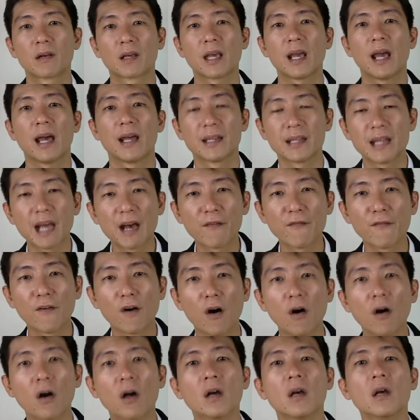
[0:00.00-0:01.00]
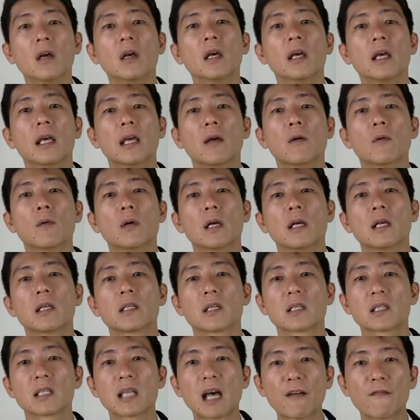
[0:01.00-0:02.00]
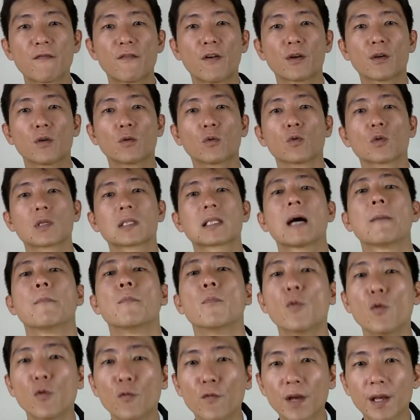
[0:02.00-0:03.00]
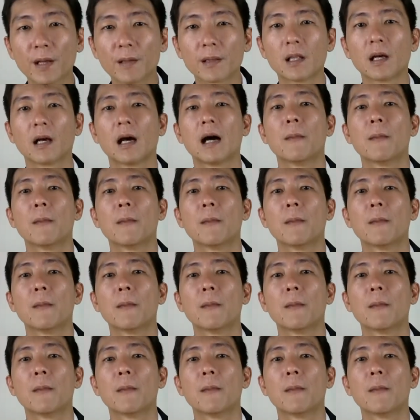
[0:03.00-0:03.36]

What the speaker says: and therefore it is a sign for you to start moving